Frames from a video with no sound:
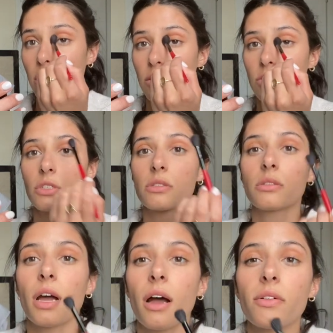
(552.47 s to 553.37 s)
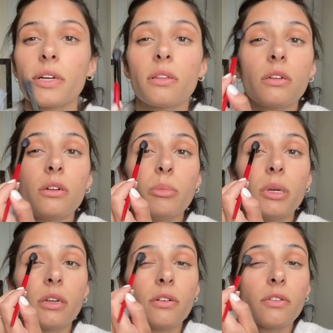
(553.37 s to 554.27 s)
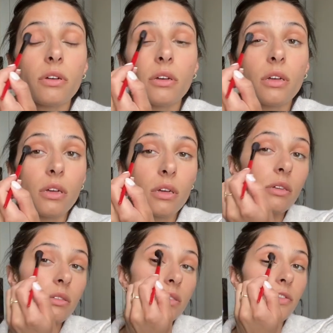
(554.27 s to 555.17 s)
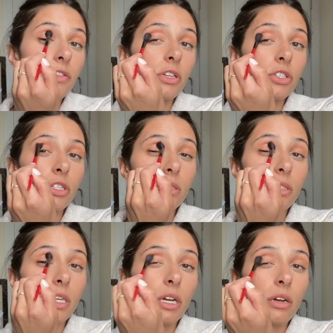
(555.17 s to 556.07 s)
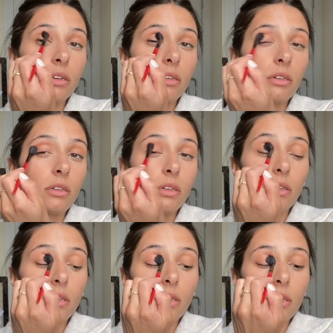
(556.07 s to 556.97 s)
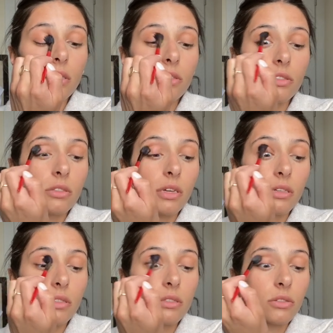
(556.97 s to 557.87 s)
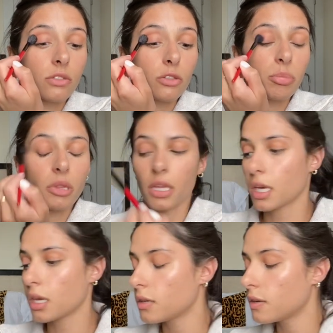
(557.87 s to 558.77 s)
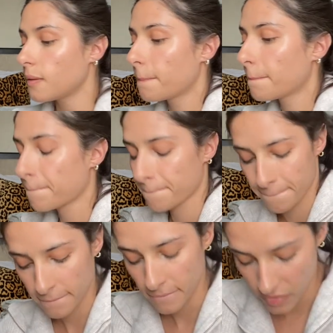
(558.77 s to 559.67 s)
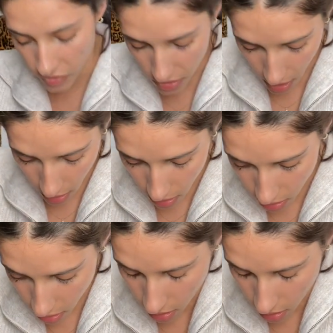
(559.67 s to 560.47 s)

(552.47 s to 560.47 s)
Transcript: just to have like a little bit of definition in there, and just so that it doesn't look so plain. Then